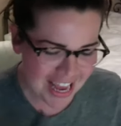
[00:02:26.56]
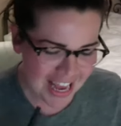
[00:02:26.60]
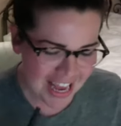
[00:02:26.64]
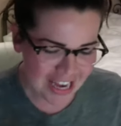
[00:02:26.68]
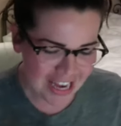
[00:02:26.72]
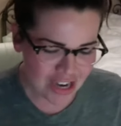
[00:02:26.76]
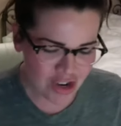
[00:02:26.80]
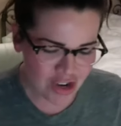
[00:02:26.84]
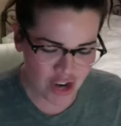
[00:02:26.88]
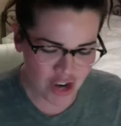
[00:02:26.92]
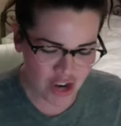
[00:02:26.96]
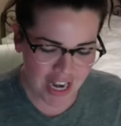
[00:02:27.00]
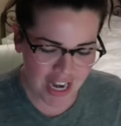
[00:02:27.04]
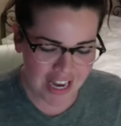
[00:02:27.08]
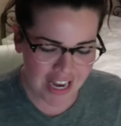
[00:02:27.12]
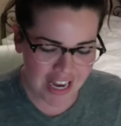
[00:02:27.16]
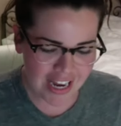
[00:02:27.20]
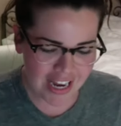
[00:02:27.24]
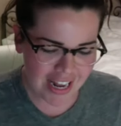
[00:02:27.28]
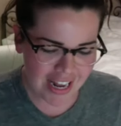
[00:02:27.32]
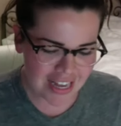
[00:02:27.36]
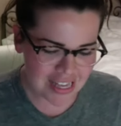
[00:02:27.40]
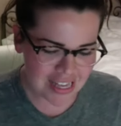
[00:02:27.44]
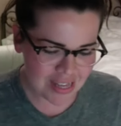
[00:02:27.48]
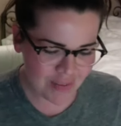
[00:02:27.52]
Jenny
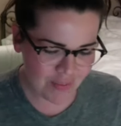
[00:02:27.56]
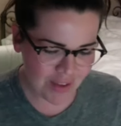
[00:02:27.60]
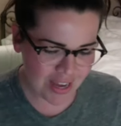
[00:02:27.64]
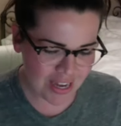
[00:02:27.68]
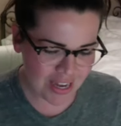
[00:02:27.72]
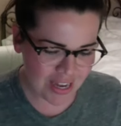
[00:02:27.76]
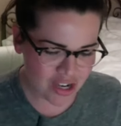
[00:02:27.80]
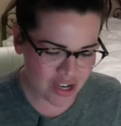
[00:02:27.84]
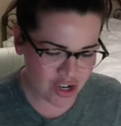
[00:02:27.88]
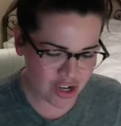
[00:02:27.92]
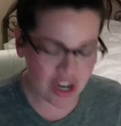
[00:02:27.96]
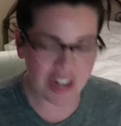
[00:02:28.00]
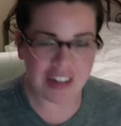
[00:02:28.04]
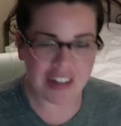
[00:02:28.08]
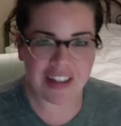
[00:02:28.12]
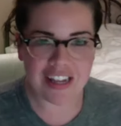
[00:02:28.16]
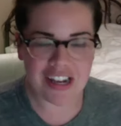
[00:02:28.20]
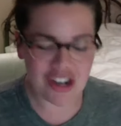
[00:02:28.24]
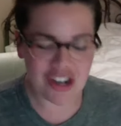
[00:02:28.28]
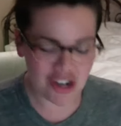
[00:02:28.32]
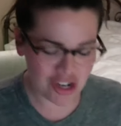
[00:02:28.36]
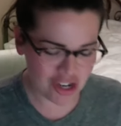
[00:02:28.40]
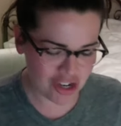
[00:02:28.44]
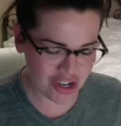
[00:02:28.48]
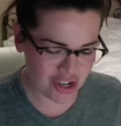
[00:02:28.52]
Knezovich,
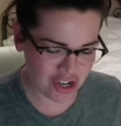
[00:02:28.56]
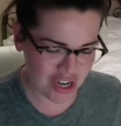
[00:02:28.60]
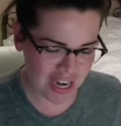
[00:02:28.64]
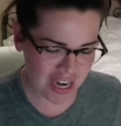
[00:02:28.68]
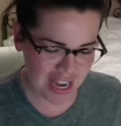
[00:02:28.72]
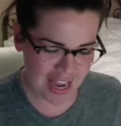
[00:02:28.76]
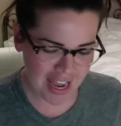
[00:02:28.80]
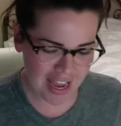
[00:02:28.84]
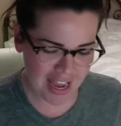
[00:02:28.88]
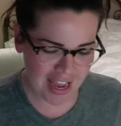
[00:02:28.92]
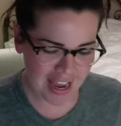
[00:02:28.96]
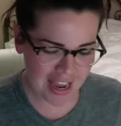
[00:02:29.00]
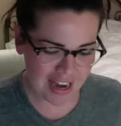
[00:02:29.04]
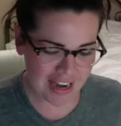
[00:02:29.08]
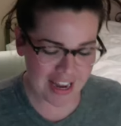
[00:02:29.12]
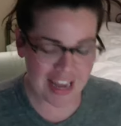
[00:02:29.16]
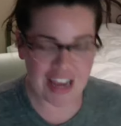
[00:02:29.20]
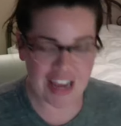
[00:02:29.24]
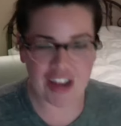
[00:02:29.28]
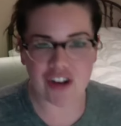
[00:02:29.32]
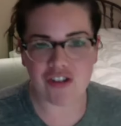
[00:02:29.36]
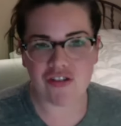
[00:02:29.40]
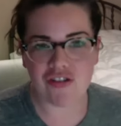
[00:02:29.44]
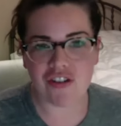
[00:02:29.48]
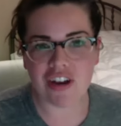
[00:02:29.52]
Alicia Shadan,
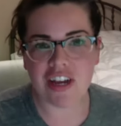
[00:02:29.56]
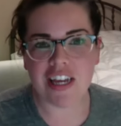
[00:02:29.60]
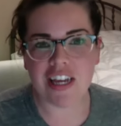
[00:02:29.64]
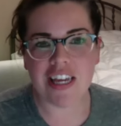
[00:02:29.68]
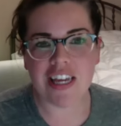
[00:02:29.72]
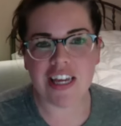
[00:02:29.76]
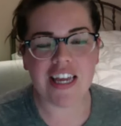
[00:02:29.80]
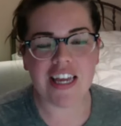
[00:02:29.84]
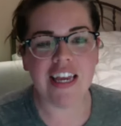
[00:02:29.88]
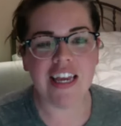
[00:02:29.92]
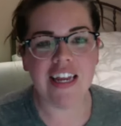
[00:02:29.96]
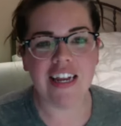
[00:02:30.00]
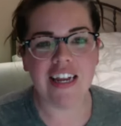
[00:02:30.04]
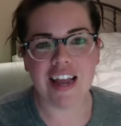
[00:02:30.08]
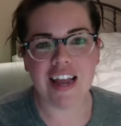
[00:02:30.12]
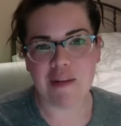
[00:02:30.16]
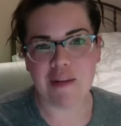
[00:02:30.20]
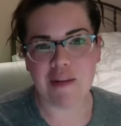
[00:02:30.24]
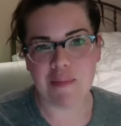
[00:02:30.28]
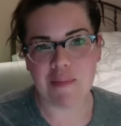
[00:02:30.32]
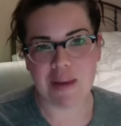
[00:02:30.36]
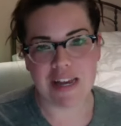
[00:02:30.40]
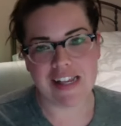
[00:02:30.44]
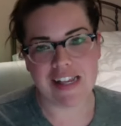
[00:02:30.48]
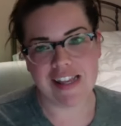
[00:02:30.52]
Andrea Keen, and
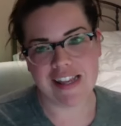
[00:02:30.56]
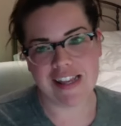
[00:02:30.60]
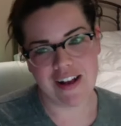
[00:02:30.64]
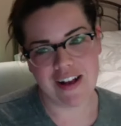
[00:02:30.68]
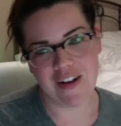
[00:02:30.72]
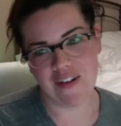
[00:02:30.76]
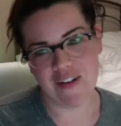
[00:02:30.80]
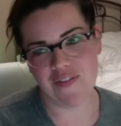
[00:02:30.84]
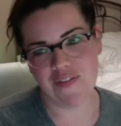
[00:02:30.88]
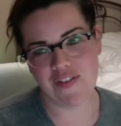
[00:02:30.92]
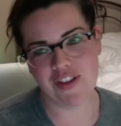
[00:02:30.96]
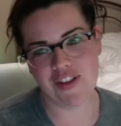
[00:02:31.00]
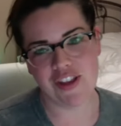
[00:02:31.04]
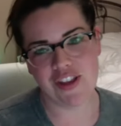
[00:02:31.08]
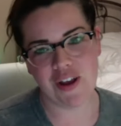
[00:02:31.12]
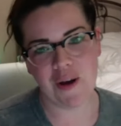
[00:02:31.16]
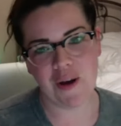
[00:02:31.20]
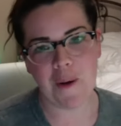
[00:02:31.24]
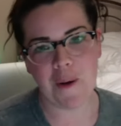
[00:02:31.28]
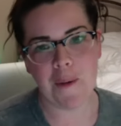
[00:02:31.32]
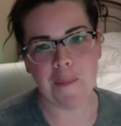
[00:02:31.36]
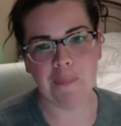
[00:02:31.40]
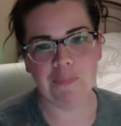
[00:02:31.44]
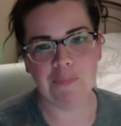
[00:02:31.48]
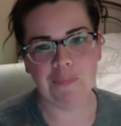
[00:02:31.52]
myself.
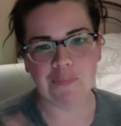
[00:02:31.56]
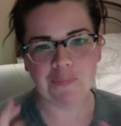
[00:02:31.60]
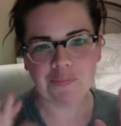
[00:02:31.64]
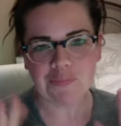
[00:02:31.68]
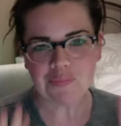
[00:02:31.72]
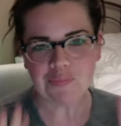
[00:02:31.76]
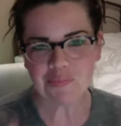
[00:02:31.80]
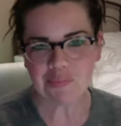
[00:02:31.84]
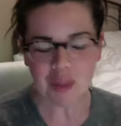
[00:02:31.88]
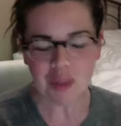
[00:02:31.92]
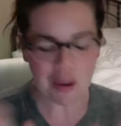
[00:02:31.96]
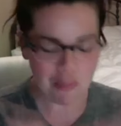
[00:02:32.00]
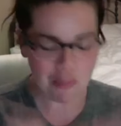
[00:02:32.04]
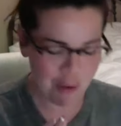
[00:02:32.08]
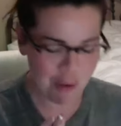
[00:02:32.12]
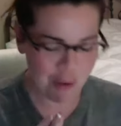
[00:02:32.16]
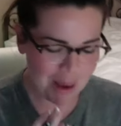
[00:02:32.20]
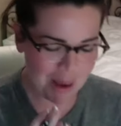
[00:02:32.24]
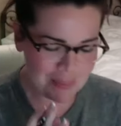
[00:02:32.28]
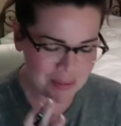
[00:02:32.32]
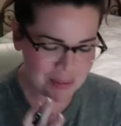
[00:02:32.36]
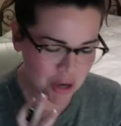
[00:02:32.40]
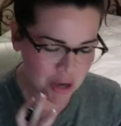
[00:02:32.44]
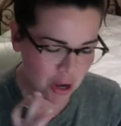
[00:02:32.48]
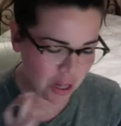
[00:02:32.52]
So
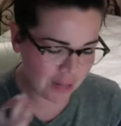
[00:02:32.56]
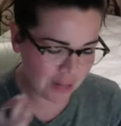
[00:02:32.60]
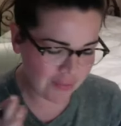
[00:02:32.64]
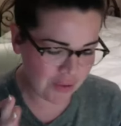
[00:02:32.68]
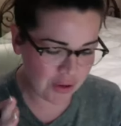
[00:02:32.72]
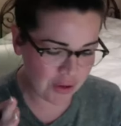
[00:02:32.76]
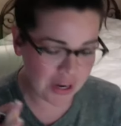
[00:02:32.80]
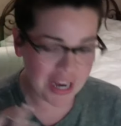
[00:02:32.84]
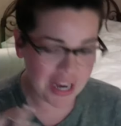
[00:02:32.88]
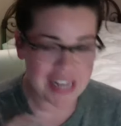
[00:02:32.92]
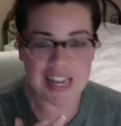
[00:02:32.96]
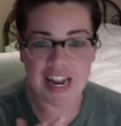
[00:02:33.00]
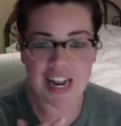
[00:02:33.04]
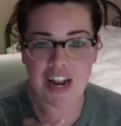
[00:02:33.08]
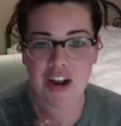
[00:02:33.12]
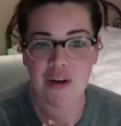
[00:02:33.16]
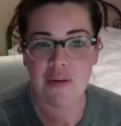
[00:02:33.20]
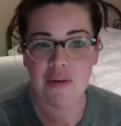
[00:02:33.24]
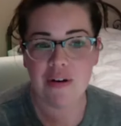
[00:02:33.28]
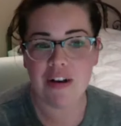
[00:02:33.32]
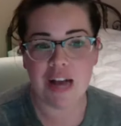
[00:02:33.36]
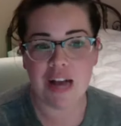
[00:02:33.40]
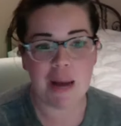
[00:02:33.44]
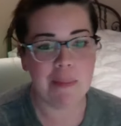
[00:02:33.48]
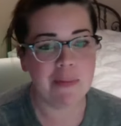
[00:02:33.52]
props to all of you guys. I know
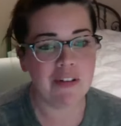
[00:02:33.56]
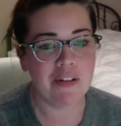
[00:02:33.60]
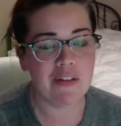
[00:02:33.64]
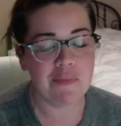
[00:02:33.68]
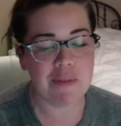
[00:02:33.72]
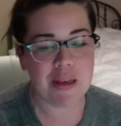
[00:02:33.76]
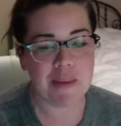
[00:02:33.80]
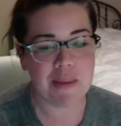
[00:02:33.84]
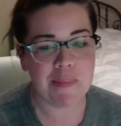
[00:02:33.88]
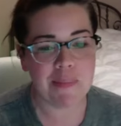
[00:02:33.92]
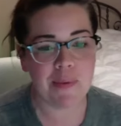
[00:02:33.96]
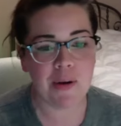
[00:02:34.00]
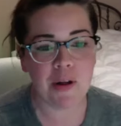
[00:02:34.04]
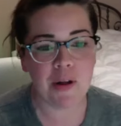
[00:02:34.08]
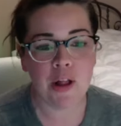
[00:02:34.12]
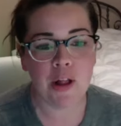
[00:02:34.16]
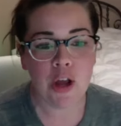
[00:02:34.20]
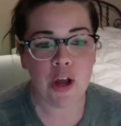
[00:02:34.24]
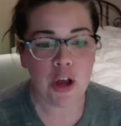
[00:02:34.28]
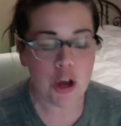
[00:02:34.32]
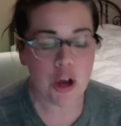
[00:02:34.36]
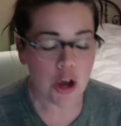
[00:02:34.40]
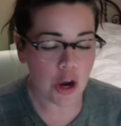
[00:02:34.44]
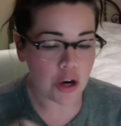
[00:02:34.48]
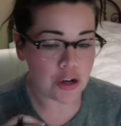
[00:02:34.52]
a couple of uh, people
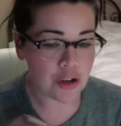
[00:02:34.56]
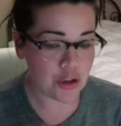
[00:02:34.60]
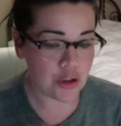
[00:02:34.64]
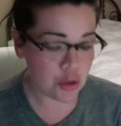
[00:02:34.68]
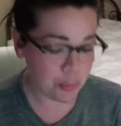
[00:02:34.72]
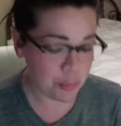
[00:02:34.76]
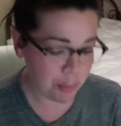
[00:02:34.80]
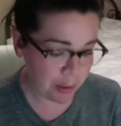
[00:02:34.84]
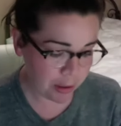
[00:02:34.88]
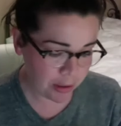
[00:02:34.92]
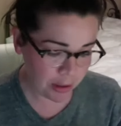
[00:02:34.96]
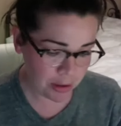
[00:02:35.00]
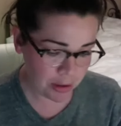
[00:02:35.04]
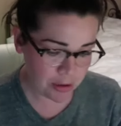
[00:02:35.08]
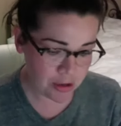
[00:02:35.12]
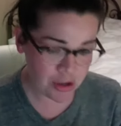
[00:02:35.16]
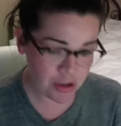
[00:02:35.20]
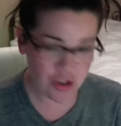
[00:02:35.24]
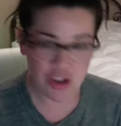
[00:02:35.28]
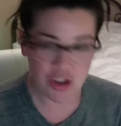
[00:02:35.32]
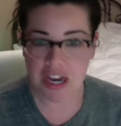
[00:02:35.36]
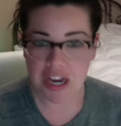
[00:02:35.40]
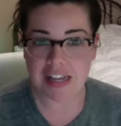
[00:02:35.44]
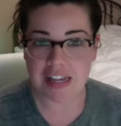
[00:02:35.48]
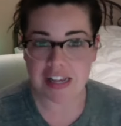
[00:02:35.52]
are super close
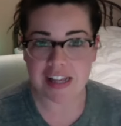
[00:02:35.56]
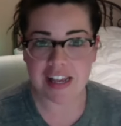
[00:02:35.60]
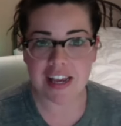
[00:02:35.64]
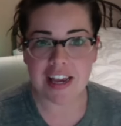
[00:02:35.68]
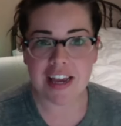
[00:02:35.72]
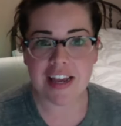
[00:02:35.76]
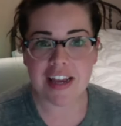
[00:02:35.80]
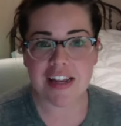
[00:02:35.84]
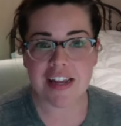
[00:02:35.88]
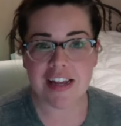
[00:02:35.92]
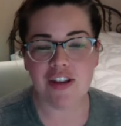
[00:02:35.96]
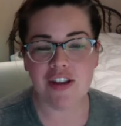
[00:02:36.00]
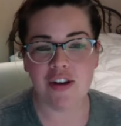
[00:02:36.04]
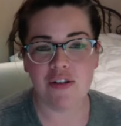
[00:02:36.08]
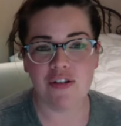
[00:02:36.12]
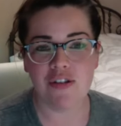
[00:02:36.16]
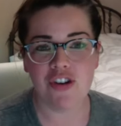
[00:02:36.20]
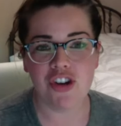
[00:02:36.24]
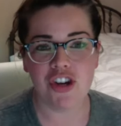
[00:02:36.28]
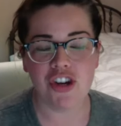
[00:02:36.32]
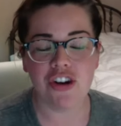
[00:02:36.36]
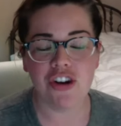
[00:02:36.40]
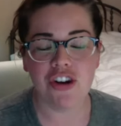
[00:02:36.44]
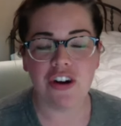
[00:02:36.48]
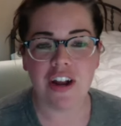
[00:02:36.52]
chasing it. So
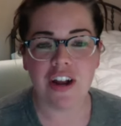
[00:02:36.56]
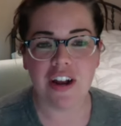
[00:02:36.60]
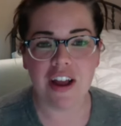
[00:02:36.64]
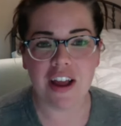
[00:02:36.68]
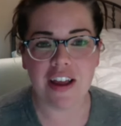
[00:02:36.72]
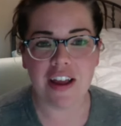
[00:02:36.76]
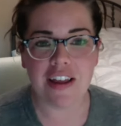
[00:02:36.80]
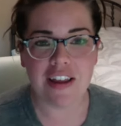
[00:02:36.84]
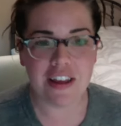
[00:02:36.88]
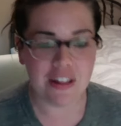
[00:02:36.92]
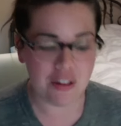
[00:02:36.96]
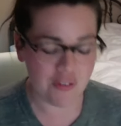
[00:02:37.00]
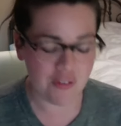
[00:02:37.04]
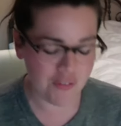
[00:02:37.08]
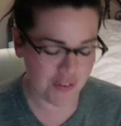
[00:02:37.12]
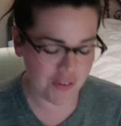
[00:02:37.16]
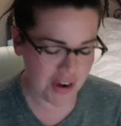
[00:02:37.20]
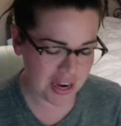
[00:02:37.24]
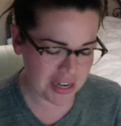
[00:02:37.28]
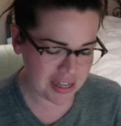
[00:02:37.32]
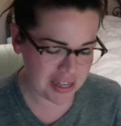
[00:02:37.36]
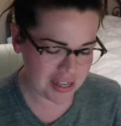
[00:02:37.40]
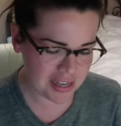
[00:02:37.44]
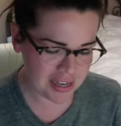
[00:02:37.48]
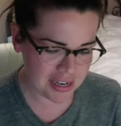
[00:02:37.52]
cheer on Ikela
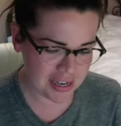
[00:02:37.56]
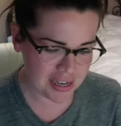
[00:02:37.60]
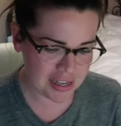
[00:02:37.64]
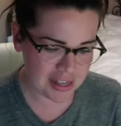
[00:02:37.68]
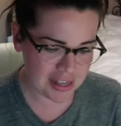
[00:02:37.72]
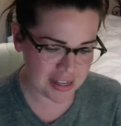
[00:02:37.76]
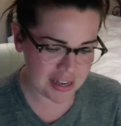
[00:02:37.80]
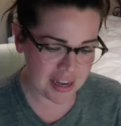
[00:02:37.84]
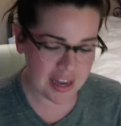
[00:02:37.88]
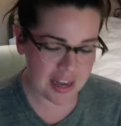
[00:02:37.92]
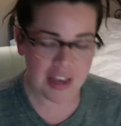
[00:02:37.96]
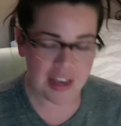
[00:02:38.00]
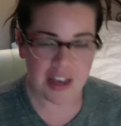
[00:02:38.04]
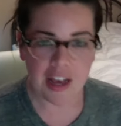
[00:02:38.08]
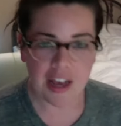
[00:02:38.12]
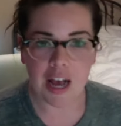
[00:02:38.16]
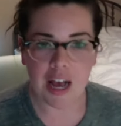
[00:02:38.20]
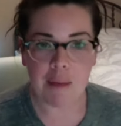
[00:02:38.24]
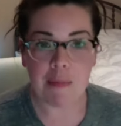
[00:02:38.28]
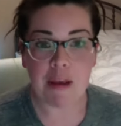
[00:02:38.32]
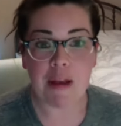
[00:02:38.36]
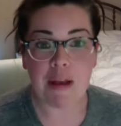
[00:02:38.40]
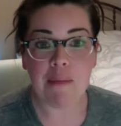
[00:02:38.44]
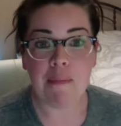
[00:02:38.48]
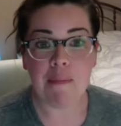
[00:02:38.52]
Francis um,
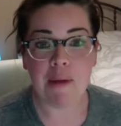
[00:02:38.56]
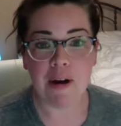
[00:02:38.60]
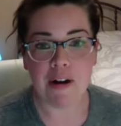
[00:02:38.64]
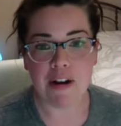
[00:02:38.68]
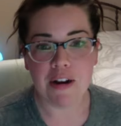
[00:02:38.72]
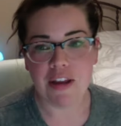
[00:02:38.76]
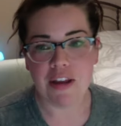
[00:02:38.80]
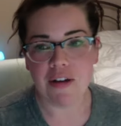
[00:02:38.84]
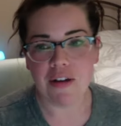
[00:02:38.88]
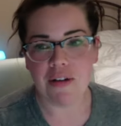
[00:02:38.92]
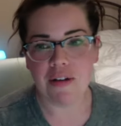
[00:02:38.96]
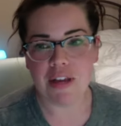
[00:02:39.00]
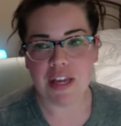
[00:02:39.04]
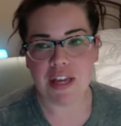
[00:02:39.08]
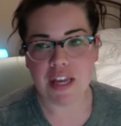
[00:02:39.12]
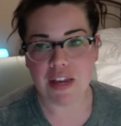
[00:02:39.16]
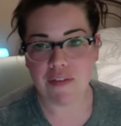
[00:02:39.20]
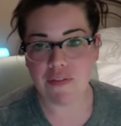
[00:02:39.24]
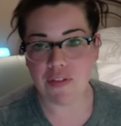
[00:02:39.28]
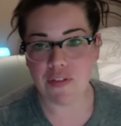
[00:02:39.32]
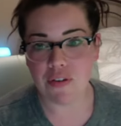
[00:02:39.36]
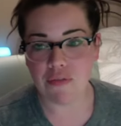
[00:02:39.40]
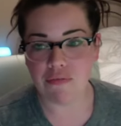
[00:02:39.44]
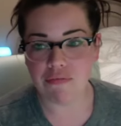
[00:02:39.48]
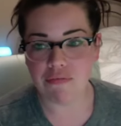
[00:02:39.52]
and Marnie O'Keefe.
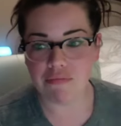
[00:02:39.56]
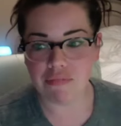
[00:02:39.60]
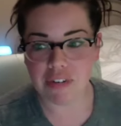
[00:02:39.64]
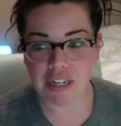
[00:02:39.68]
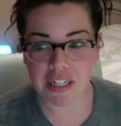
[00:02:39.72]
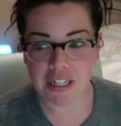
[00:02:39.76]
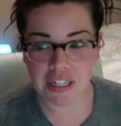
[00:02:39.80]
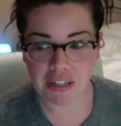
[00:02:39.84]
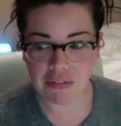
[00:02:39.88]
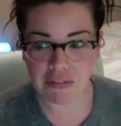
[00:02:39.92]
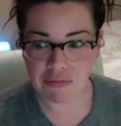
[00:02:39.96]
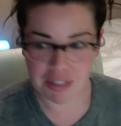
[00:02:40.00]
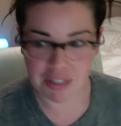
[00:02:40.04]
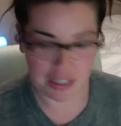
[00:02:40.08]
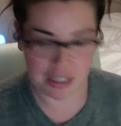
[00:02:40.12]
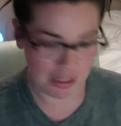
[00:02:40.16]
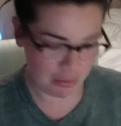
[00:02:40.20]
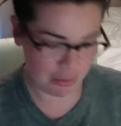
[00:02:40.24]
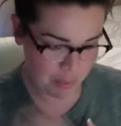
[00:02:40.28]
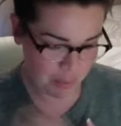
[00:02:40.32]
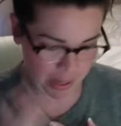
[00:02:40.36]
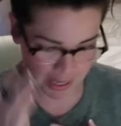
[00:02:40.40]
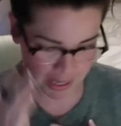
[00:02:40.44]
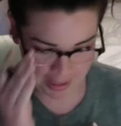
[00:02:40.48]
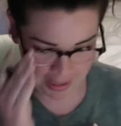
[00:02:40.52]
They're really, really
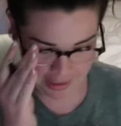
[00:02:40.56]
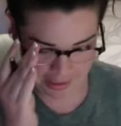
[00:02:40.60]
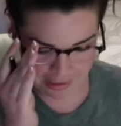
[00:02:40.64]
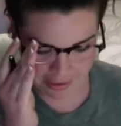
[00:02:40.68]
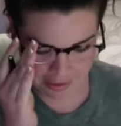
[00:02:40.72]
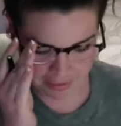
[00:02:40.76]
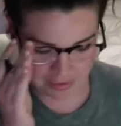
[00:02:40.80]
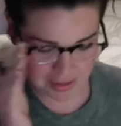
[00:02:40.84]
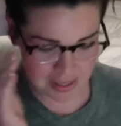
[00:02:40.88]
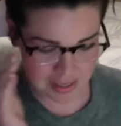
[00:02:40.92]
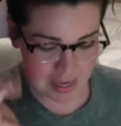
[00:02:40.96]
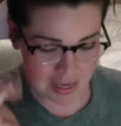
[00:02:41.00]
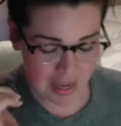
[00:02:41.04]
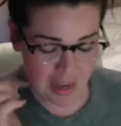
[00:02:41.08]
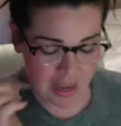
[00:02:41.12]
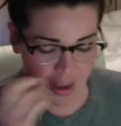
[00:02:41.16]
wicked close.